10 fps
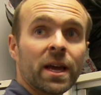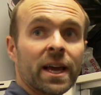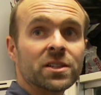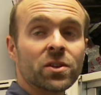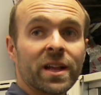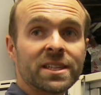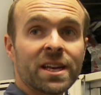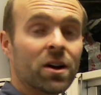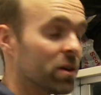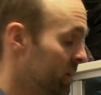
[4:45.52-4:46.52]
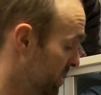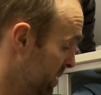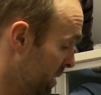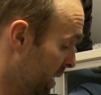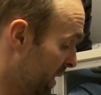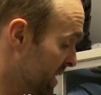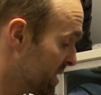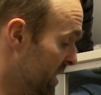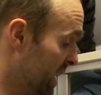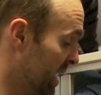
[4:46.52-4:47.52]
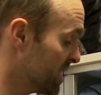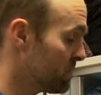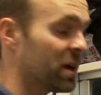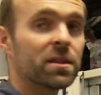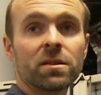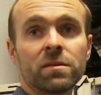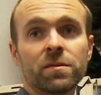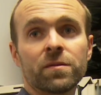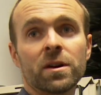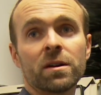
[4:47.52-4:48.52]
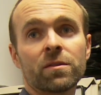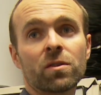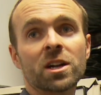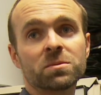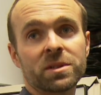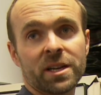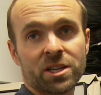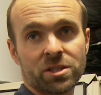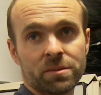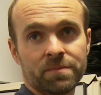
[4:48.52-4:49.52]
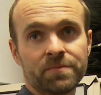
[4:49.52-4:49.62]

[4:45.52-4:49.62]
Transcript: And so that's how it, that's its method of uh, frost protection.